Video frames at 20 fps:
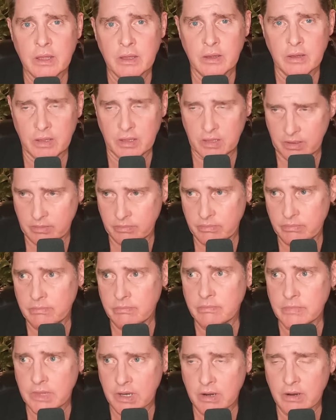uh,
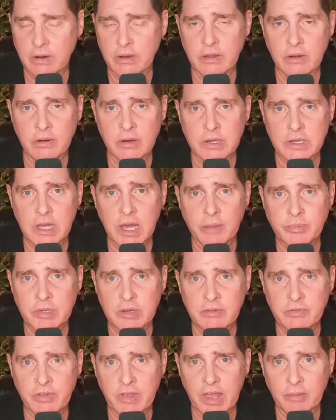that are your
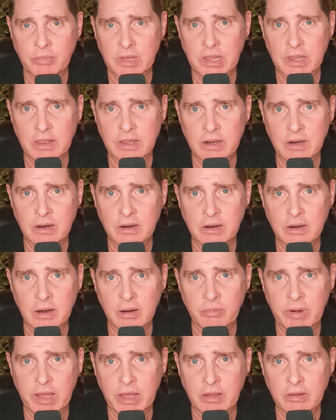adopted family there
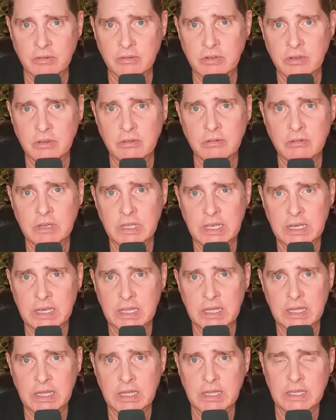around you in
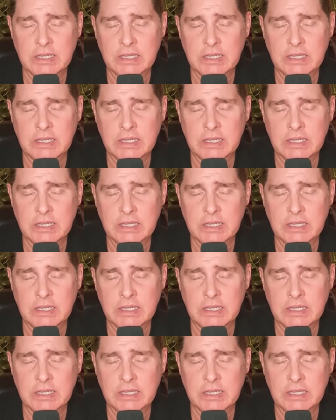uh,